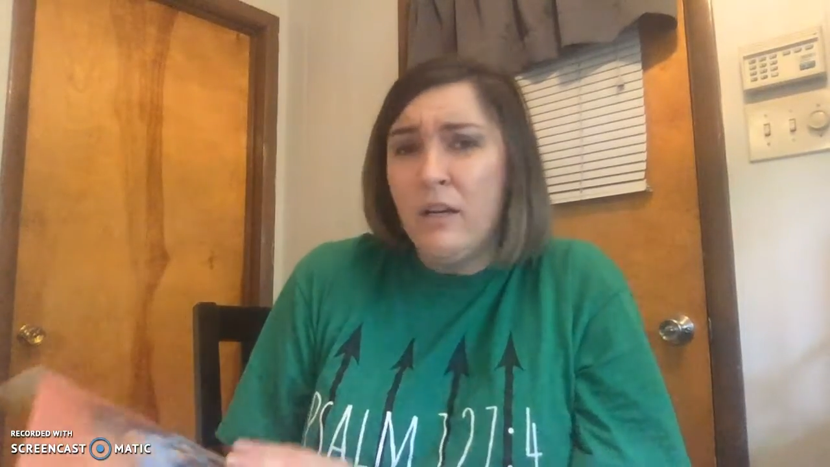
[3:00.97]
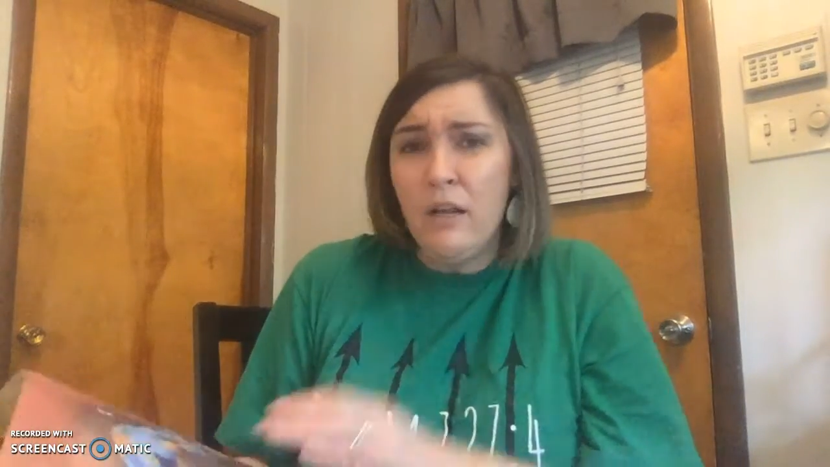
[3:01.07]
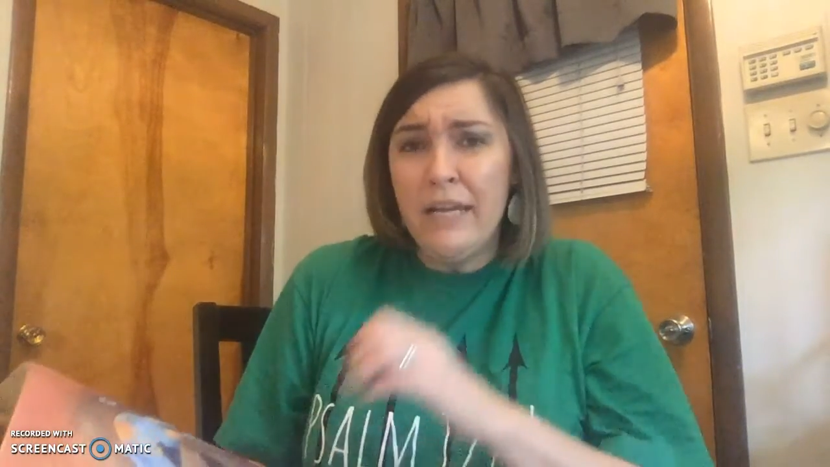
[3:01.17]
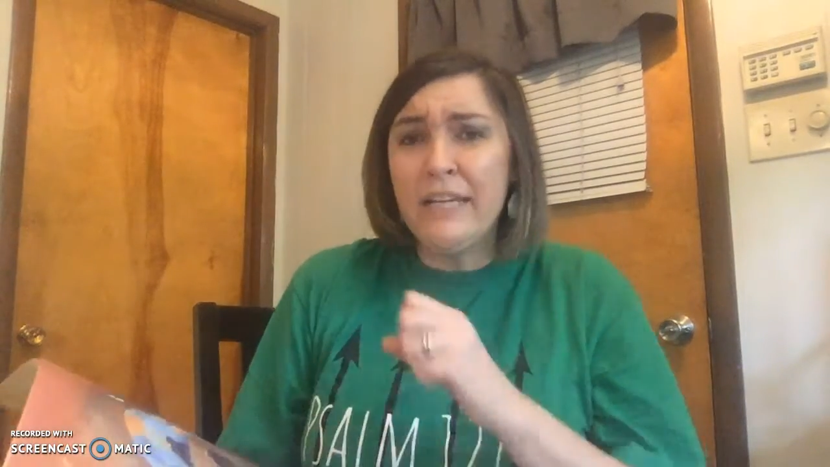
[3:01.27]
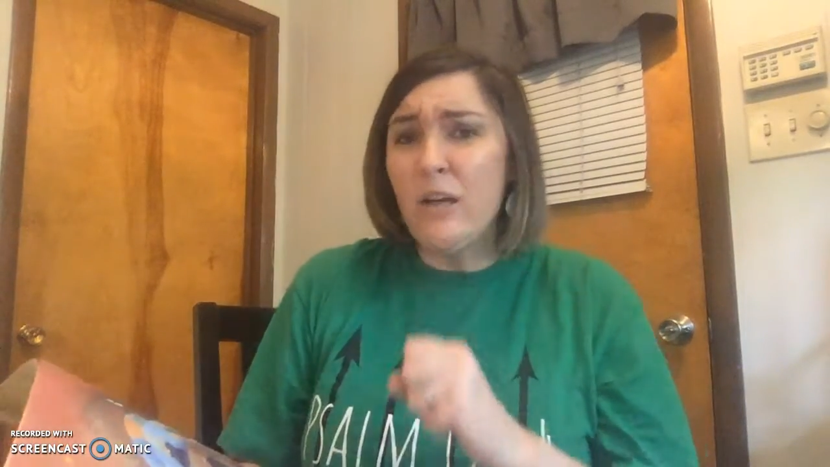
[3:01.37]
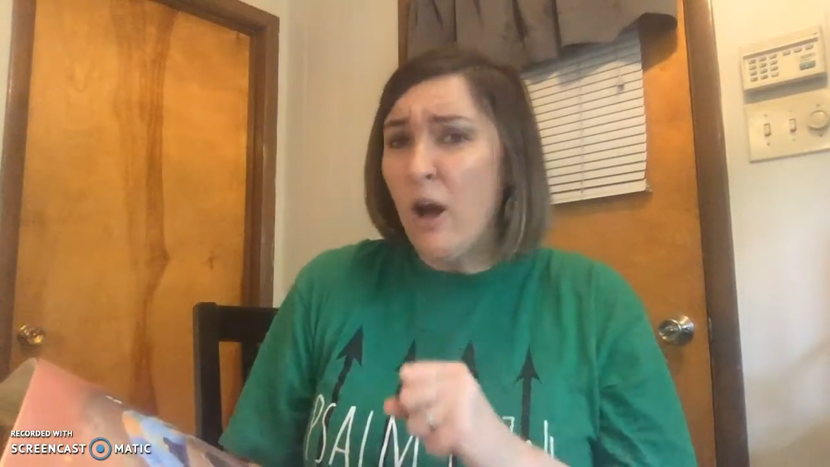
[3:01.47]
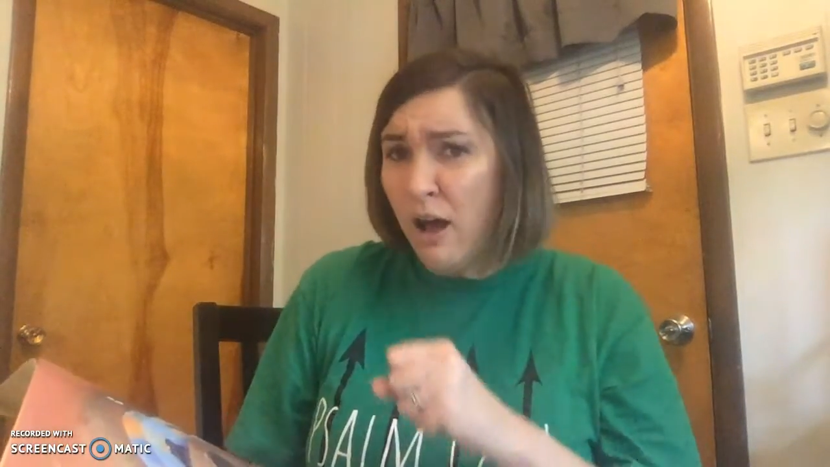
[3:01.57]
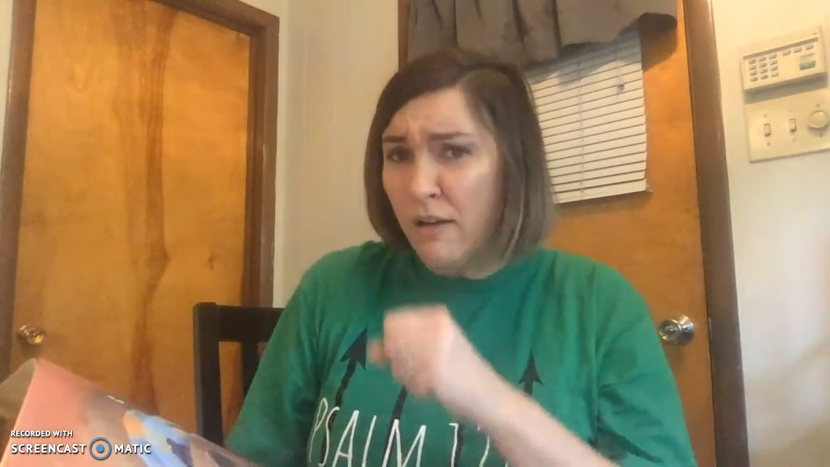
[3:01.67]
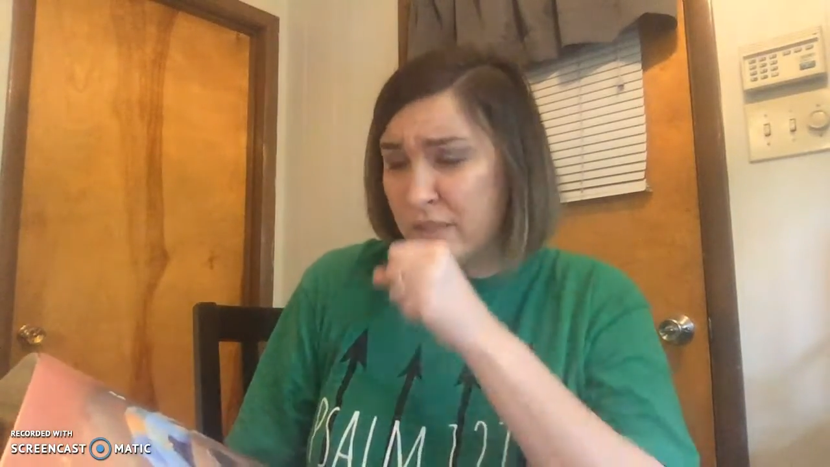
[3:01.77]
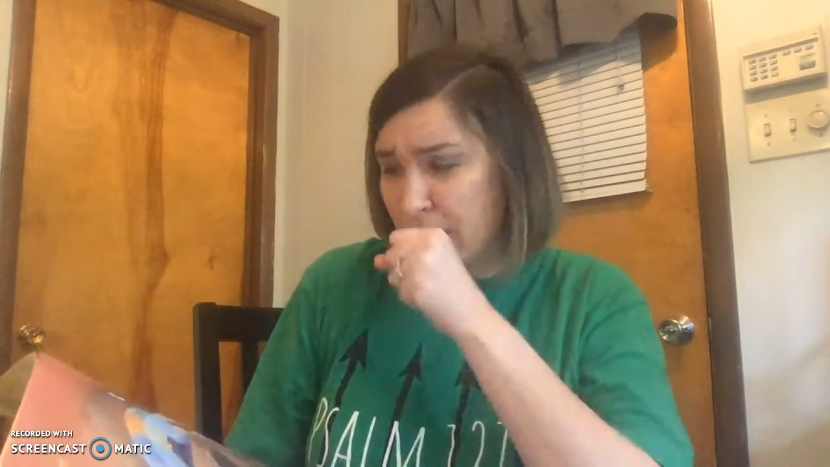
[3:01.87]
he
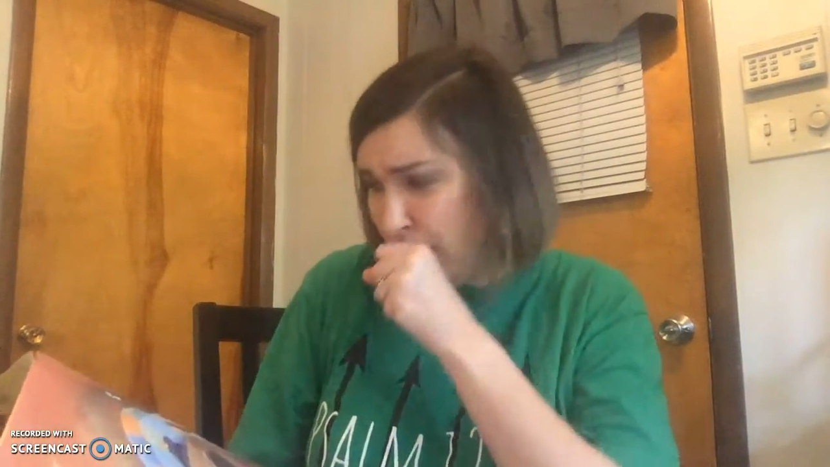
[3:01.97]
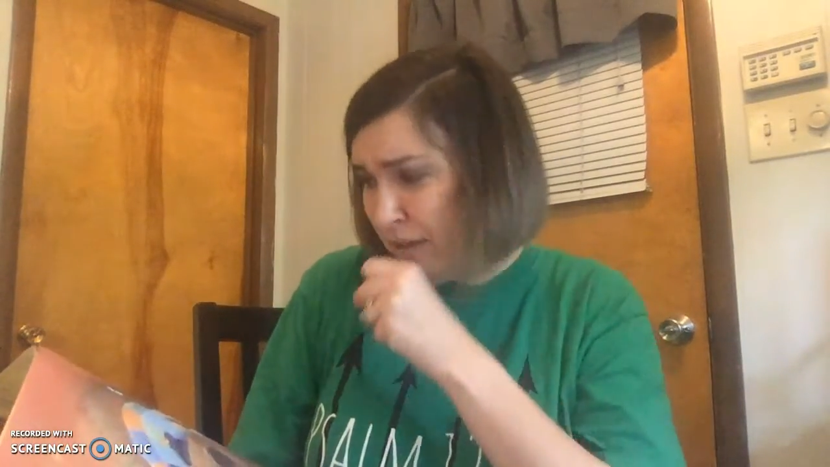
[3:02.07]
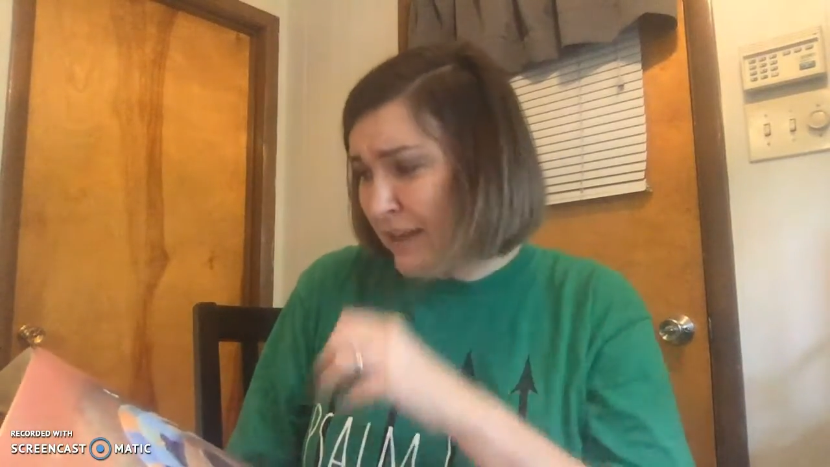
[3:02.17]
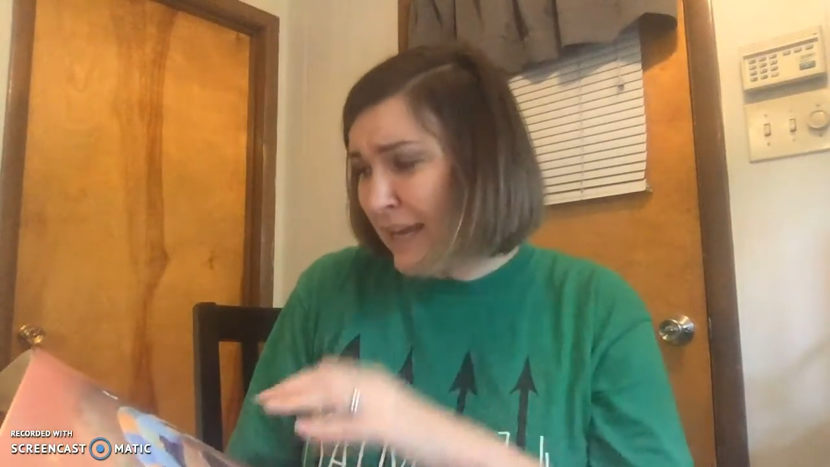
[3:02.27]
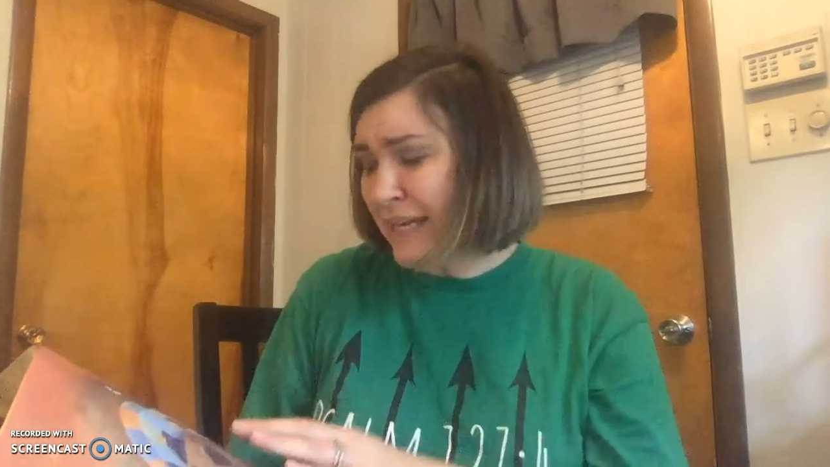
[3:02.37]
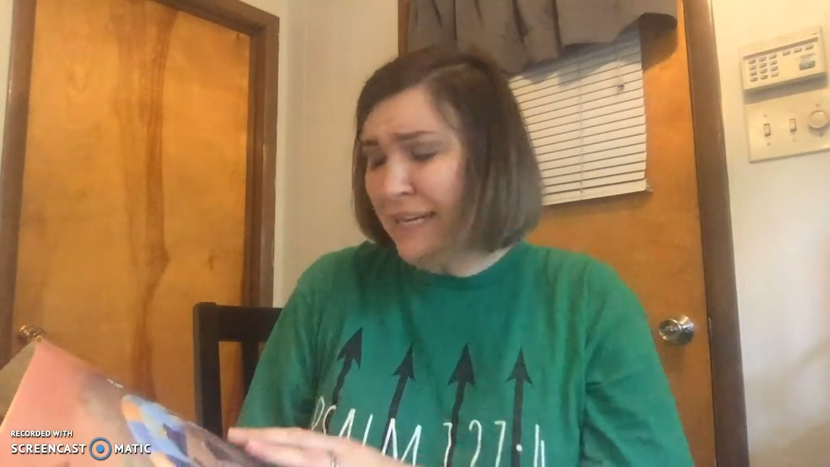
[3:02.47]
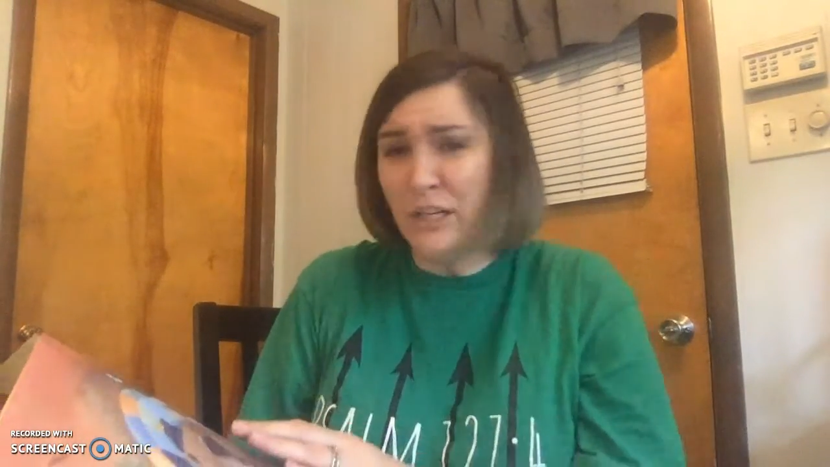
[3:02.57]
coughs and he